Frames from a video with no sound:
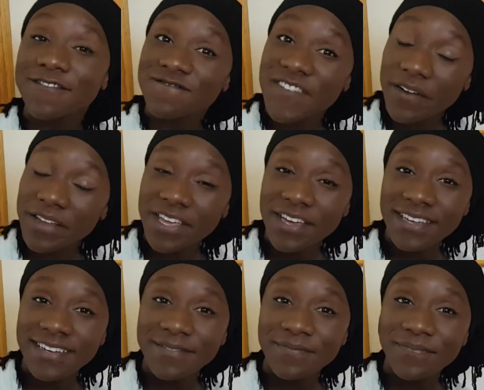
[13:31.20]
Very
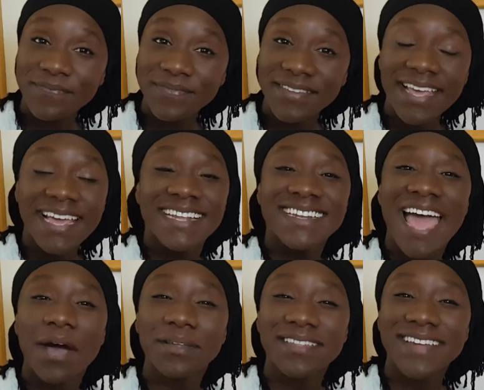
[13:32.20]
good.
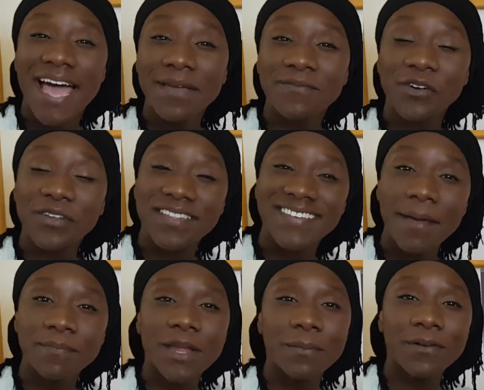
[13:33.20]
Now it's time for
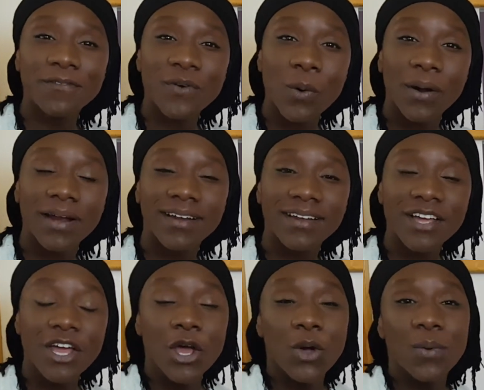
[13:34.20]
step number 4.
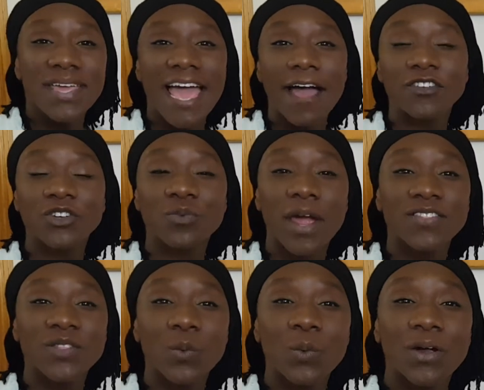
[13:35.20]
We have to write
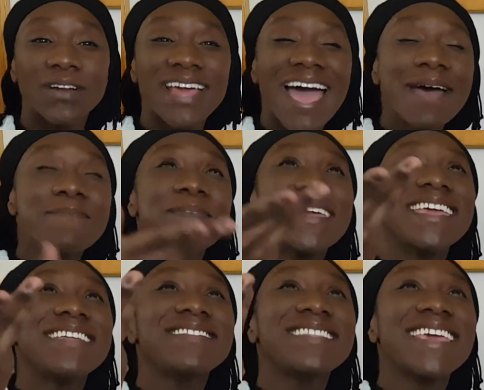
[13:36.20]
the word up
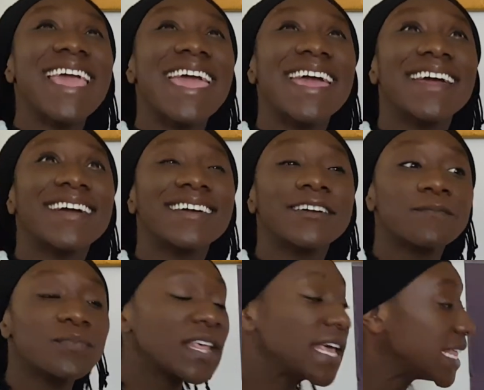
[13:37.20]
in the air.
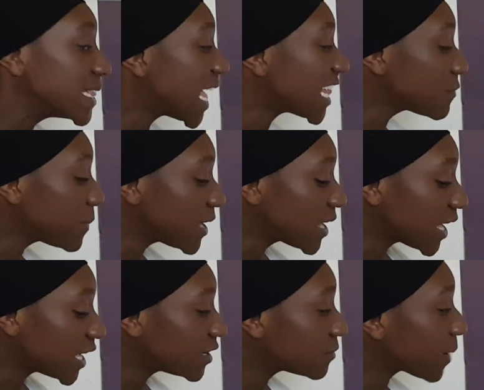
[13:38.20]
Let's
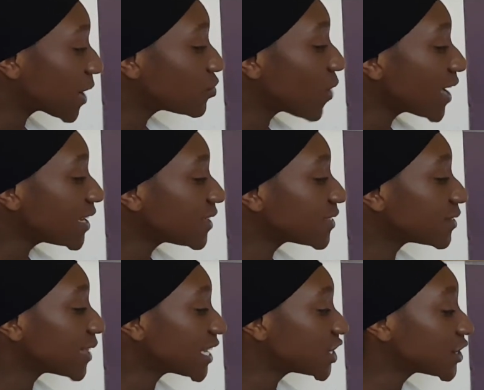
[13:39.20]
begin by writing the
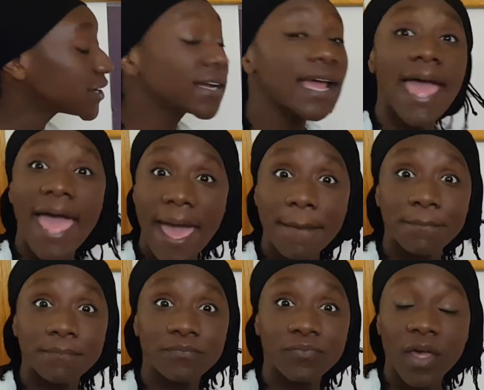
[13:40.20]
letter M.
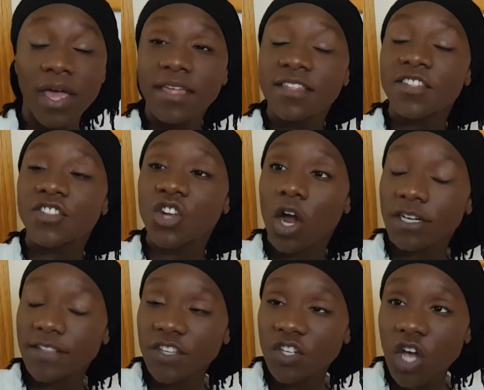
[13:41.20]
Start
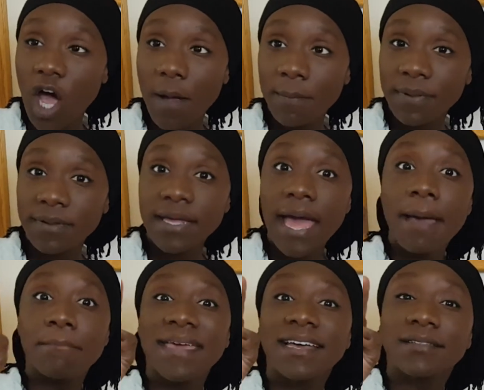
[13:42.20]
at the top.
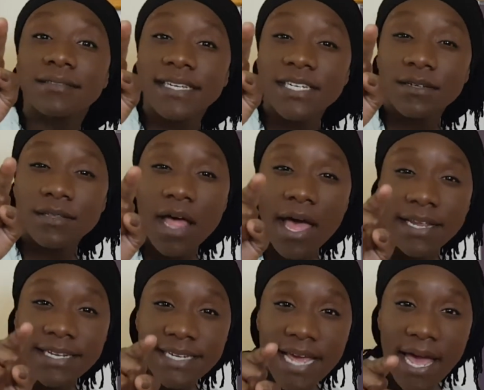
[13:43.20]
Make a little line
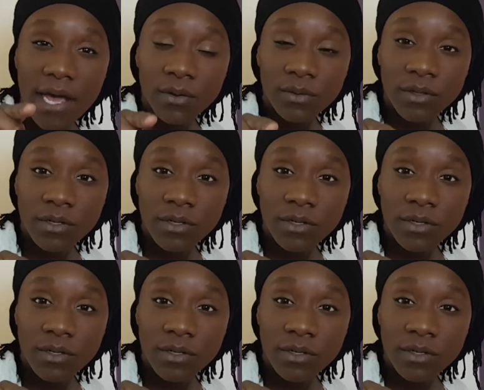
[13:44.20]
down.